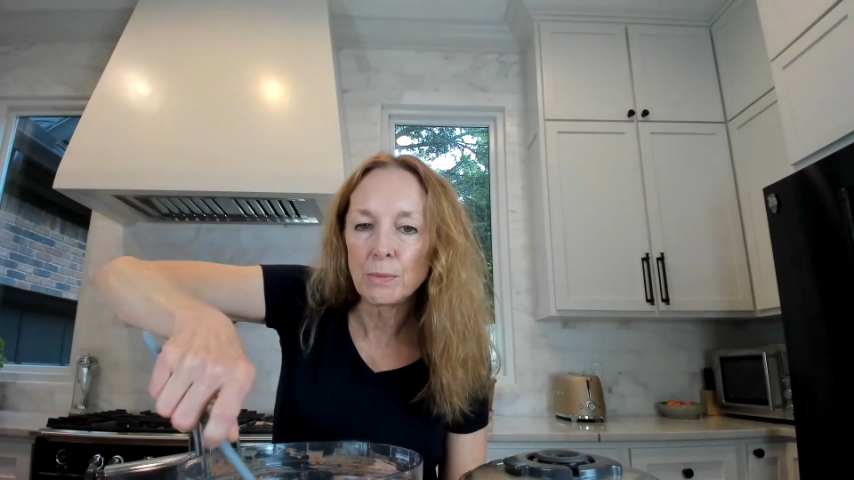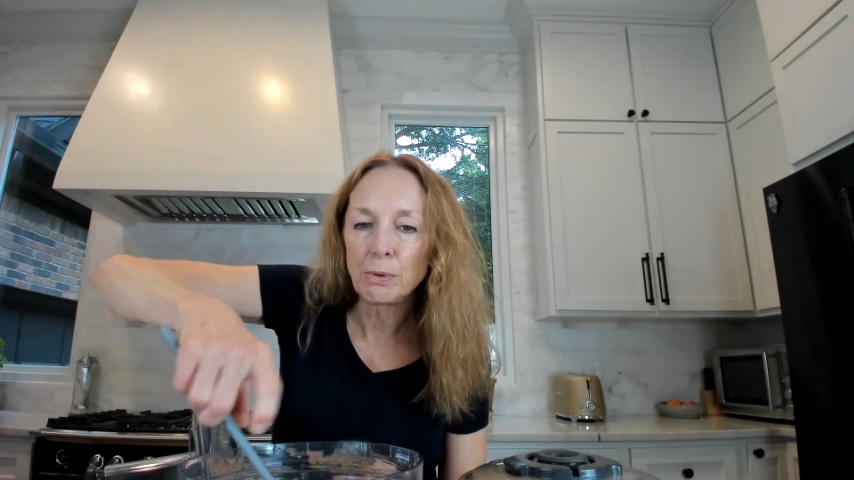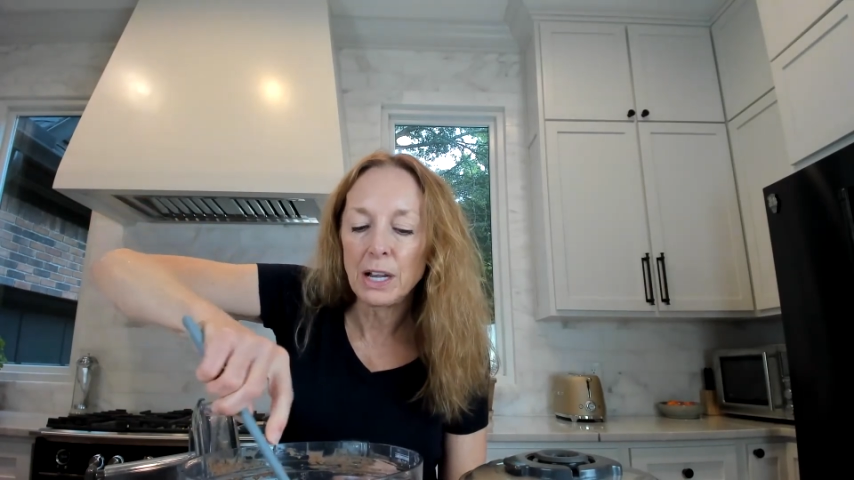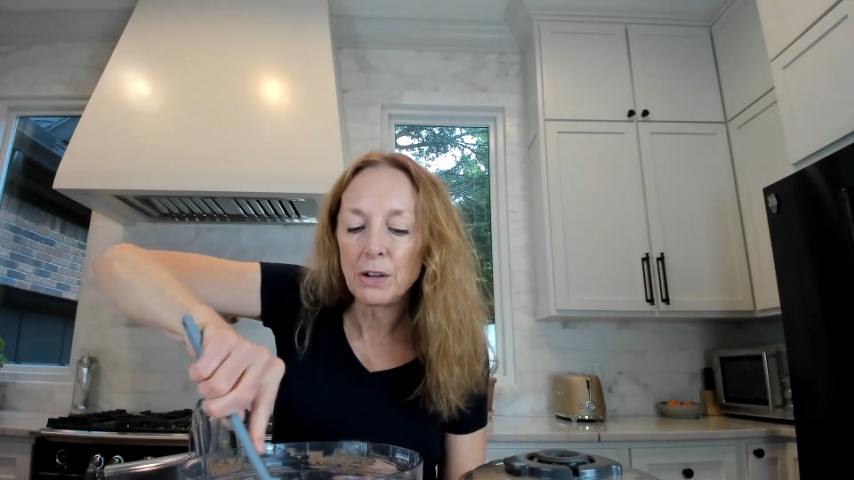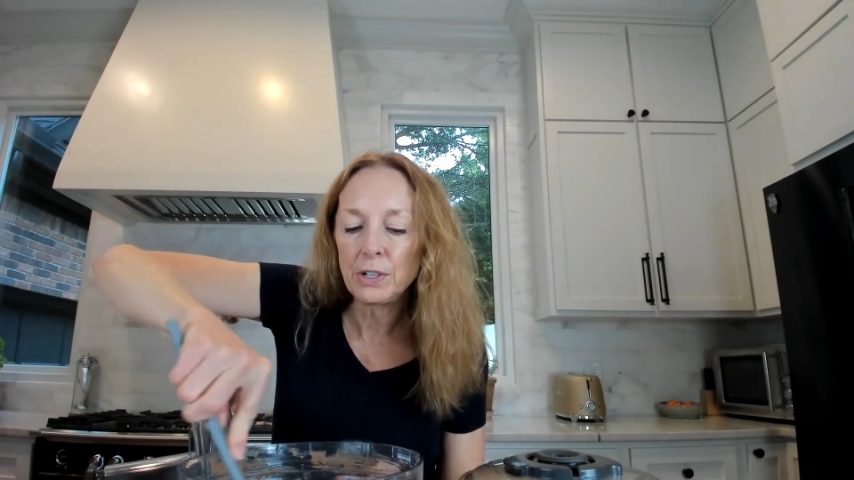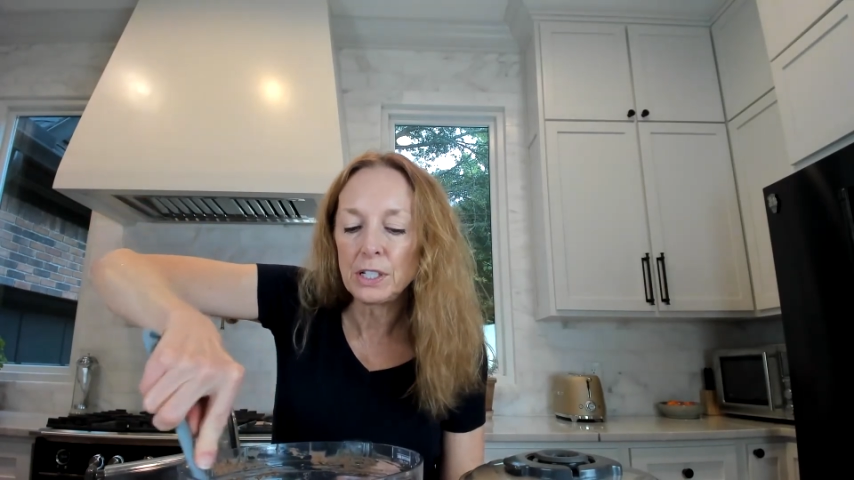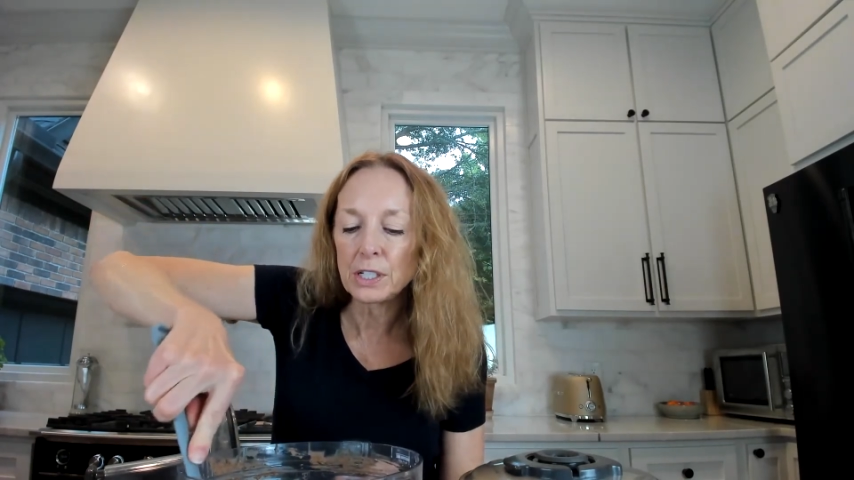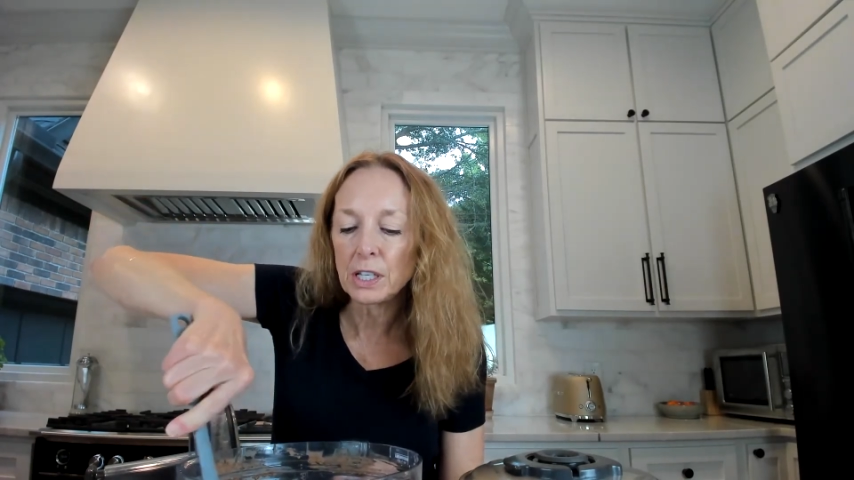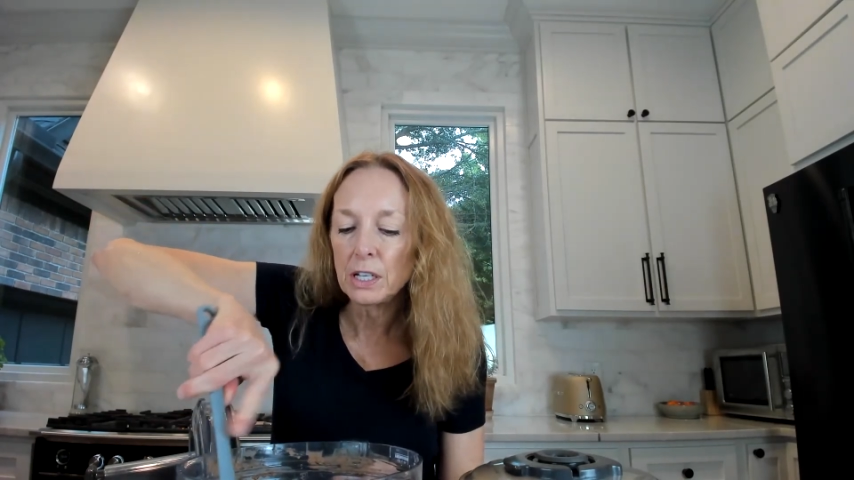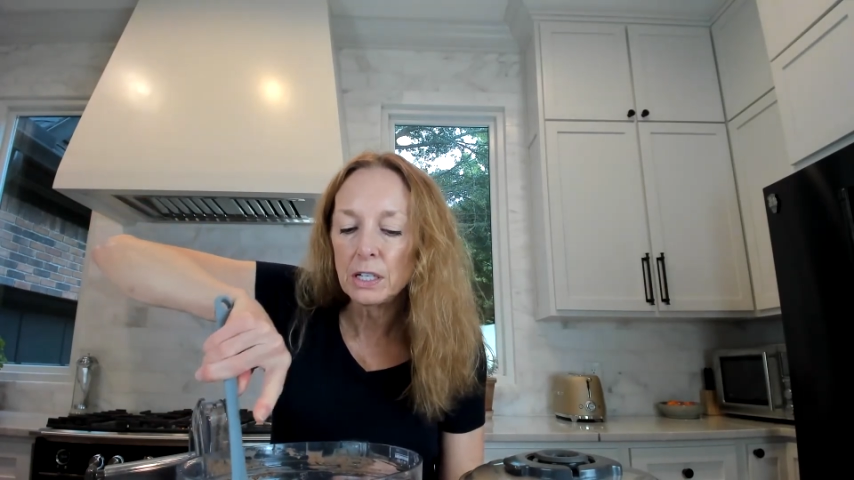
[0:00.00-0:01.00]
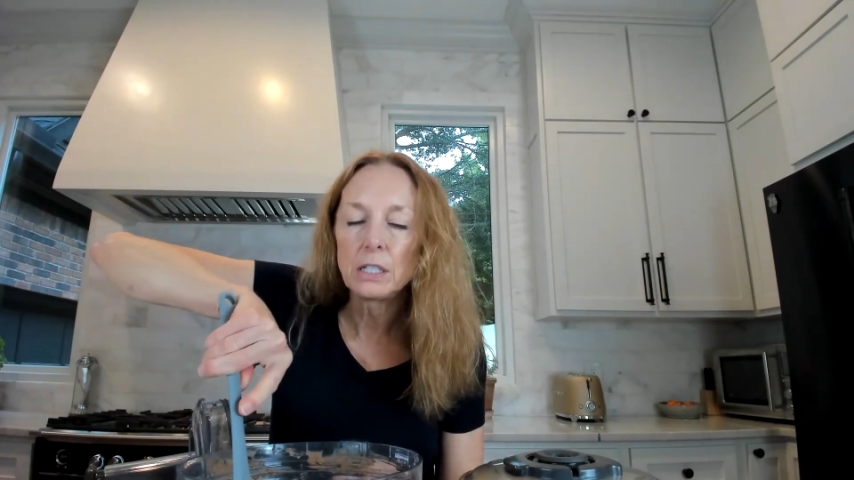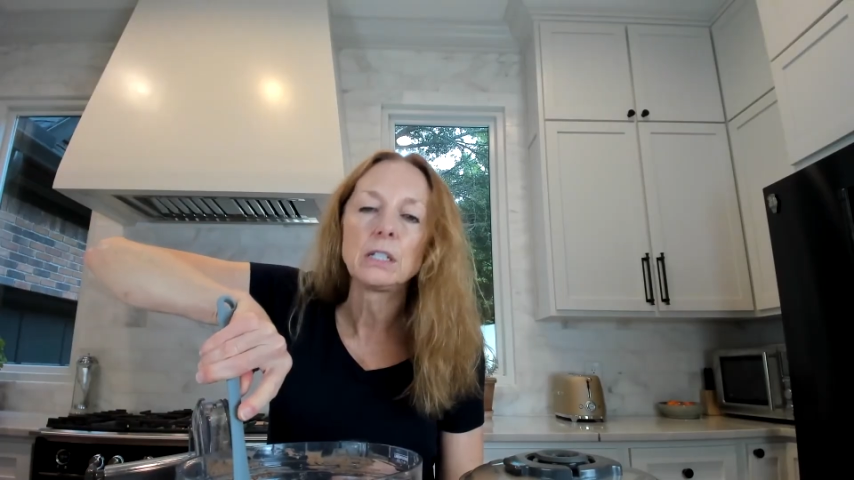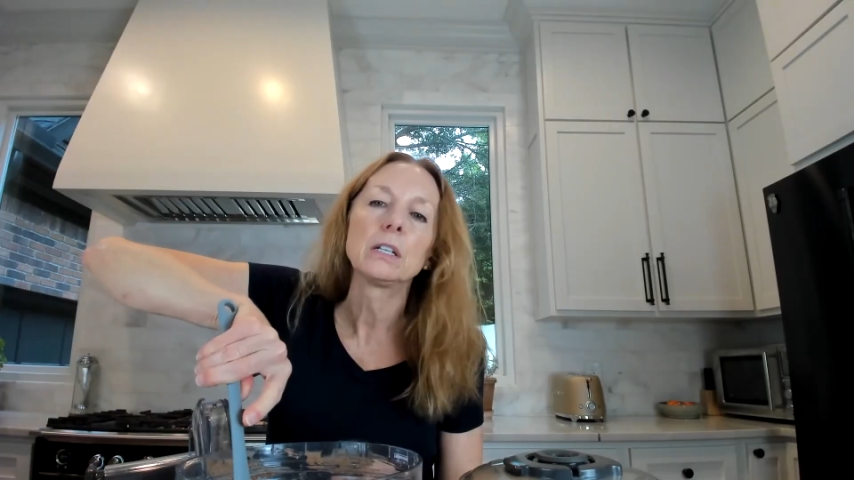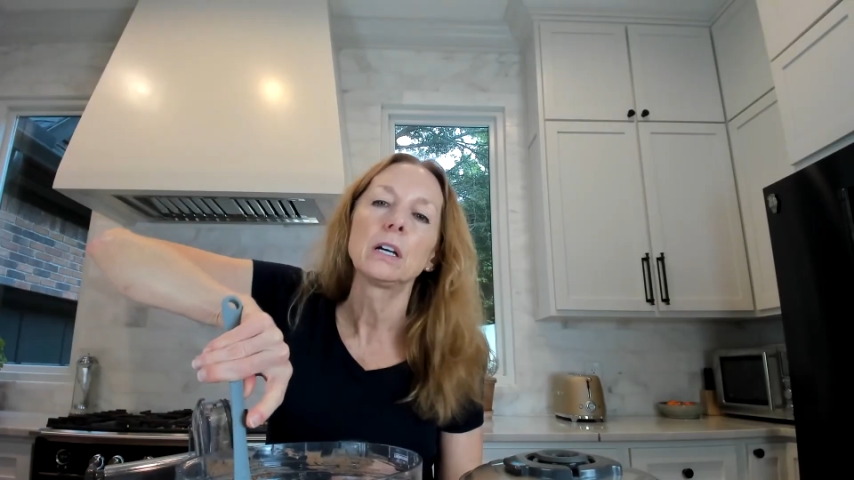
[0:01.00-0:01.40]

brownies than